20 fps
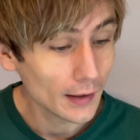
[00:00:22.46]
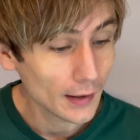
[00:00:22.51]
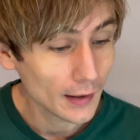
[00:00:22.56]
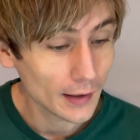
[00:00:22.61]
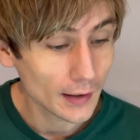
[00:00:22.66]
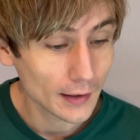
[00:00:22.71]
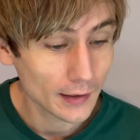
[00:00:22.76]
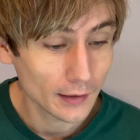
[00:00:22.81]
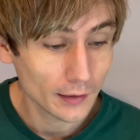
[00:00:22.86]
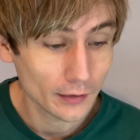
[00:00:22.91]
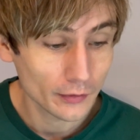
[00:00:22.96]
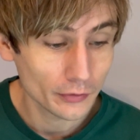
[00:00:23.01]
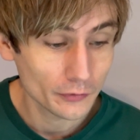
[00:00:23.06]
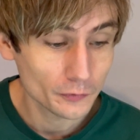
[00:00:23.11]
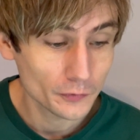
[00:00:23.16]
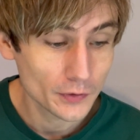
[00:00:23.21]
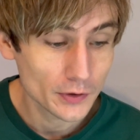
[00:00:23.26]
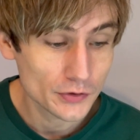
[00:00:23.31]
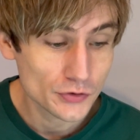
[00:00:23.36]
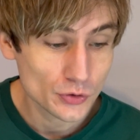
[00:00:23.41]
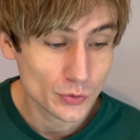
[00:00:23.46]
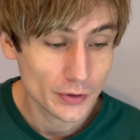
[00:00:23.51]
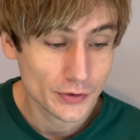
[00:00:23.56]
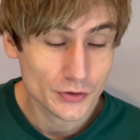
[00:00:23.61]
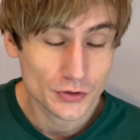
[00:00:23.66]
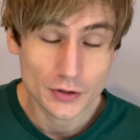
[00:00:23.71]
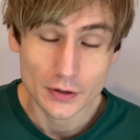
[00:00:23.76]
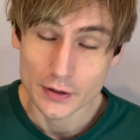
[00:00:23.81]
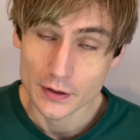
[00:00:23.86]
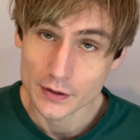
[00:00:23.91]
And the first
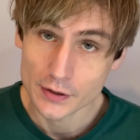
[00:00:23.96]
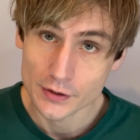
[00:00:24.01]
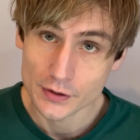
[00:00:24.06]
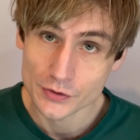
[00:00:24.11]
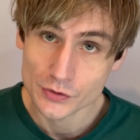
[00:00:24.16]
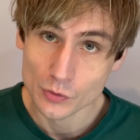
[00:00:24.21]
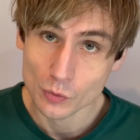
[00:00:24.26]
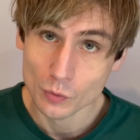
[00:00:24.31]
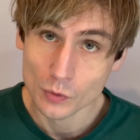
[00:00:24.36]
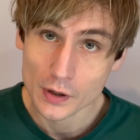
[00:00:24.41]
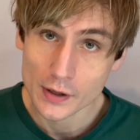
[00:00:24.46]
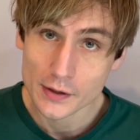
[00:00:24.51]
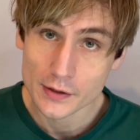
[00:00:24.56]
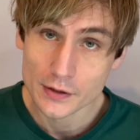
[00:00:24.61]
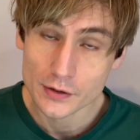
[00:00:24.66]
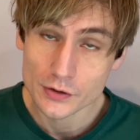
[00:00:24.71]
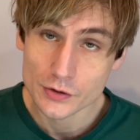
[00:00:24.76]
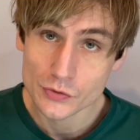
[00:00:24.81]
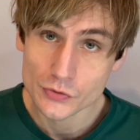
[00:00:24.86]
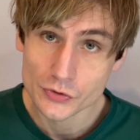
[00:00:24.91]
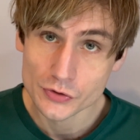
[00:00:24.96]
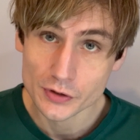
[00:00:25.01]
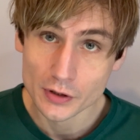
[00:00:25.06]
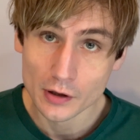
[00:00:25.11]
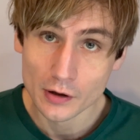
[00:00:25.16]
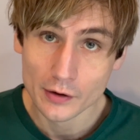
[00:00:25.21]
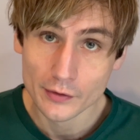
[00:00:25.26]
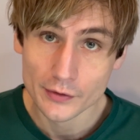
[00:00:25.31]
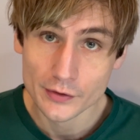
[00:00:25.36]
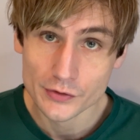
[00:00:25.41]
question is, why did you
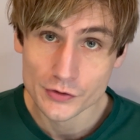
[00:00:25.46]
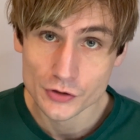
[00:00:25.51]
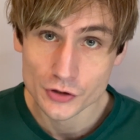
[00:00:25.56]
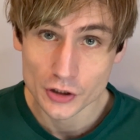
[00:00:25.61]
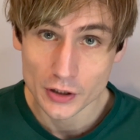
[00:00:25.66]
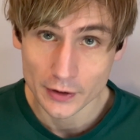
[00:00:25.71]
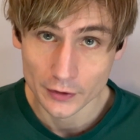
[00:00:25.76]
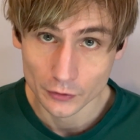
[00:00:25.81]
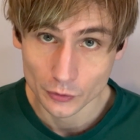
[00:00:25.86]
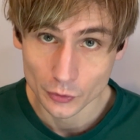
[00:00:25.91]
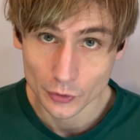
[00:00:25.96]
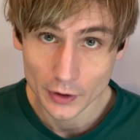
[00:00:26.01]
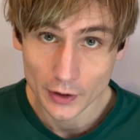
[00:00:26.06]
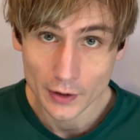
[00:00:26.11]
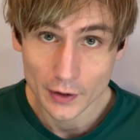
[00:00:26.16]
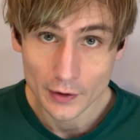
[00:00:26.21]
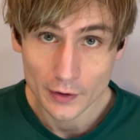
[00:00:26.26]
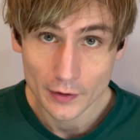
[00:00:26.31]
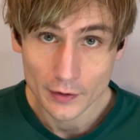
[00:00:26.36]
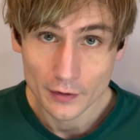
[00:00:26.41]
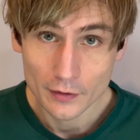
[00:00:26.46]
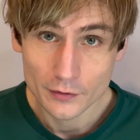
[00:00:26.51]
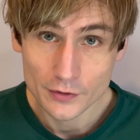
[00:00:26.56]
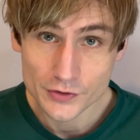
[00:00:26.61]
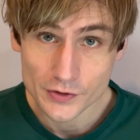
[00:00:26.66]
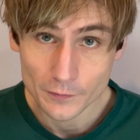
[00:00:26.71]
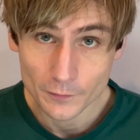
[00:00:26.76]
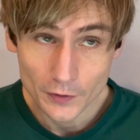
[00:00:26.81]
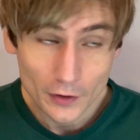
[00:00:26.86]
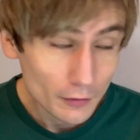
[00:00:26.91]
start this channel? There's
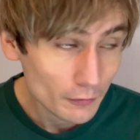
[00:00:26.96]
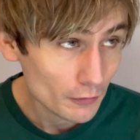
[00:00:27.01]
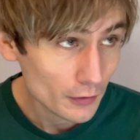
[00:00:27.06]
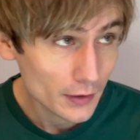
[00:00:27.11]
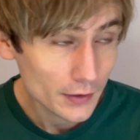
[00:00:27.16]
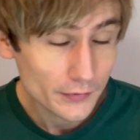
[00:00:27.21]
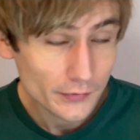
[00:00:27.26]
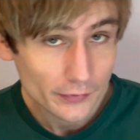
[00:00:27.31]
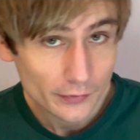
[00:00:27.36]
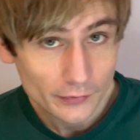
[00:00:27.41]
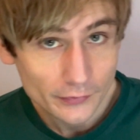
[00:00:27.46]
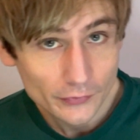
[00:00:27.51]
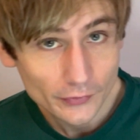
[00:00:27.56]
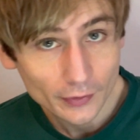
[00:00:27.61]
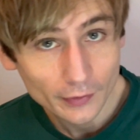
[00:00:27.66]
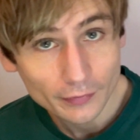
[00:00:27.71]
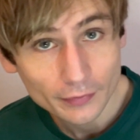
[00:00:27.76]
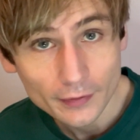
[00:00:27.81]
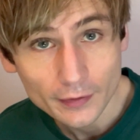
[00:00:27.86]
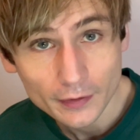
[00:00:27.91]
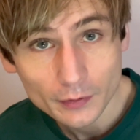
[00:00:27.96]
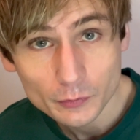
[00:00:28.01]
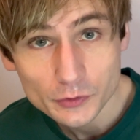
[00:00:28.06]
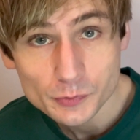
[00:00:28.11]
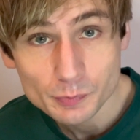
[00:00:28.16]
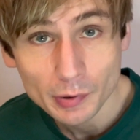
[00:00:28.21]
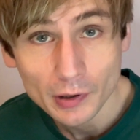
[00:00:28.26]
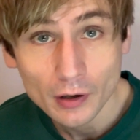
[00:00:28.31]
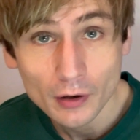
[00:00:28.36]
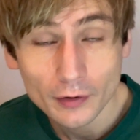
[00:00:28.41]
a few reasons, and I think it was
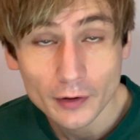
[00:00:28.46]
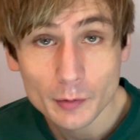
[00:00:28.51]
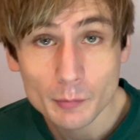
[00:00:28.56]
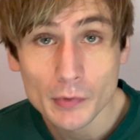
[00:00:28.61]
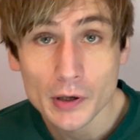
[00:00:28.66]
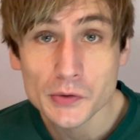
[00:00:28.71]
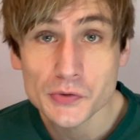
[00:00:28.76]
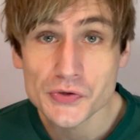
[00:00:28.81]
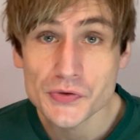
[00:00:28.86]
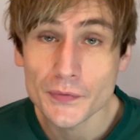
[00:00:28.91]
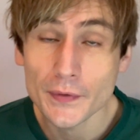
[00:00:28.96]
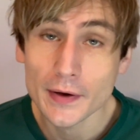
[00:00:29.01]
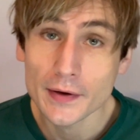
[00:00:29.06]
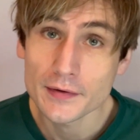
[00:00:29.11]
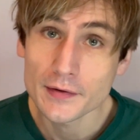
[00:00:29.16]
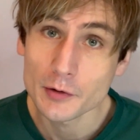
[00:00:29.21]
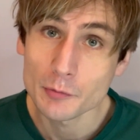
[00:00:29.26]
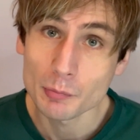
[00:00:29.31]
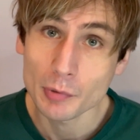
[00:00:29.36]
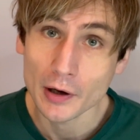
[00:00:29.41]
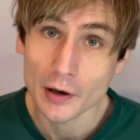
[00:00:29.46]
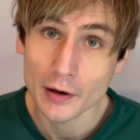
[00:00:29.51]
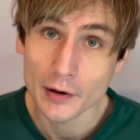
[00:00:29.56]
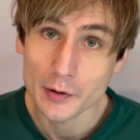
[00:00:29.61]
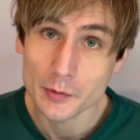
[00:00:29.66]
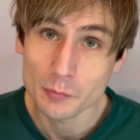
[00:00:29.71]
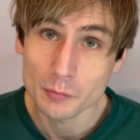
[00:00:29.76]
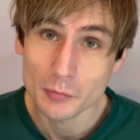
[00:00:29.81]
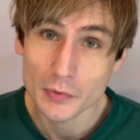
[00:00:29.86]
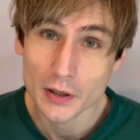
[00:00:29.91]
partly motivated
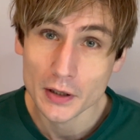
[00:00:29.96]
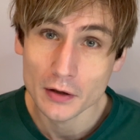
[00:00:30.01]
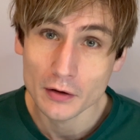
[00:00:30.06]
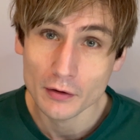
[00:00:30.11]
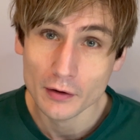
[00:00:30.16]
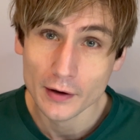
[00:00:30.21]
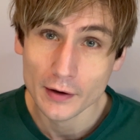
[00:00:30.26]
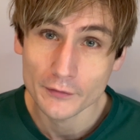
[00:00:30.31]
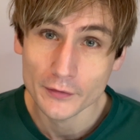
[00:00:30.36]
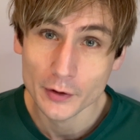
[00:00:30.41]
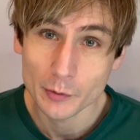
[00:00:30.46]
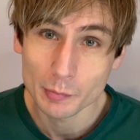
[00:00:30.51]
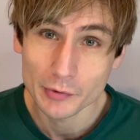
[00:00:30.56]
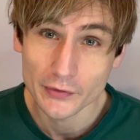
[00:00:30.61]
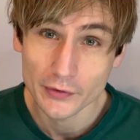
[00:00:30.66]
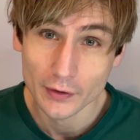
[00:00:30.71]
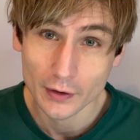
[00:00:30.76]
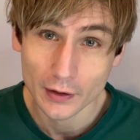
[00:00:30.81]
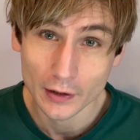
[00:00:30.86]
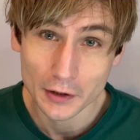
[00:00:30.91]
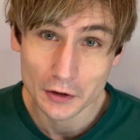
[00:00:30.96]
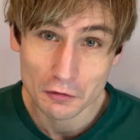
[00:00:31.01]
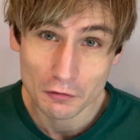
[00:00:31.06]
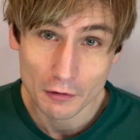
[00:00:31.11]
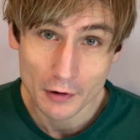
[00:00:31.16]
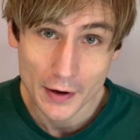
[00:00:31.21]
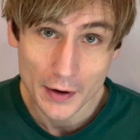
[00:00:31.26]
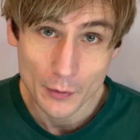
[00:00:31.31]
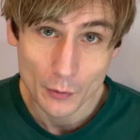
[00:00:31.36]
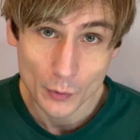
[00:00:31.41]
by me not having a particularly
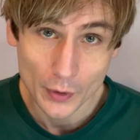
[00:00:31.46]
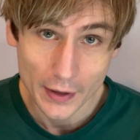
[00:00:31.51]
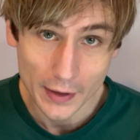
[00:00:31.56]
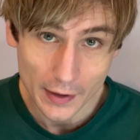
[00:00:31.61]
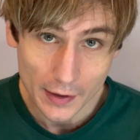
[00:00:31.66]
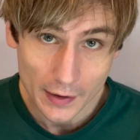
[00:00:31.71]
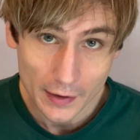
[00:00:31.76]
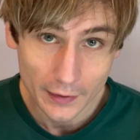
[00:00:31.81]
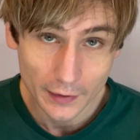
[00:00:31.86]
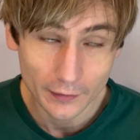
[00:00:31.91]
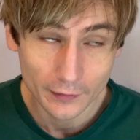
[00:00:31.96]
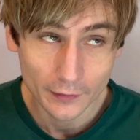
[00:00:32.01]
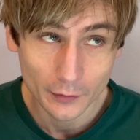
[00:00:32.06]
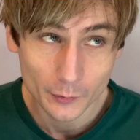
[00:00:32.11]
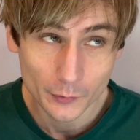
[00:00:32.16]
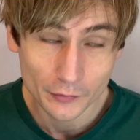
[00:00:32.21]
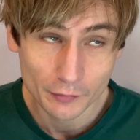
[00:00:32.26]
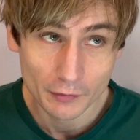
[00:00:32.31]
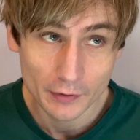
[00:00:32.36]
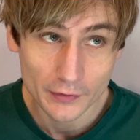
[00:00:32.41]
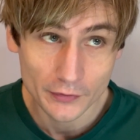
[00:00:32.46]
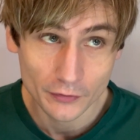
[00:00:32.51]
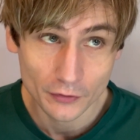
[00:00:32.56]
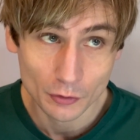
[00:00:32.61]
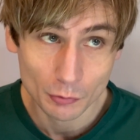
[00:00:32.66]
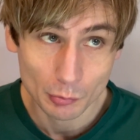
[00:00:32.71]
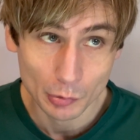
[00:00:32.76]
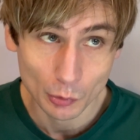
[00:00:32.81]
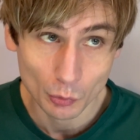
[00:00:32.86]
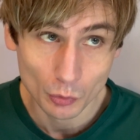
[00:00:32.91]
great week. That was reason
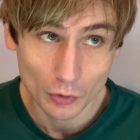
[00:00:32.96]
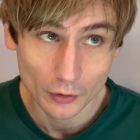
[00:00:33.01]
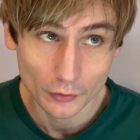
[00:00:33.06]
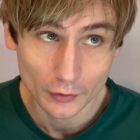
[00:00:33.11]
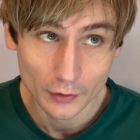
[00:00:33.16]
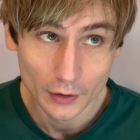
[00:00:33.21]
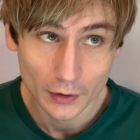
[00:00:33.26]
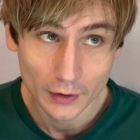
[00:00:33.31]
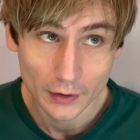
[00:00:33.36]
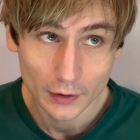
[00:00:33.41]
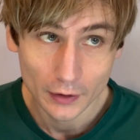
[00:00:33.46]
number one.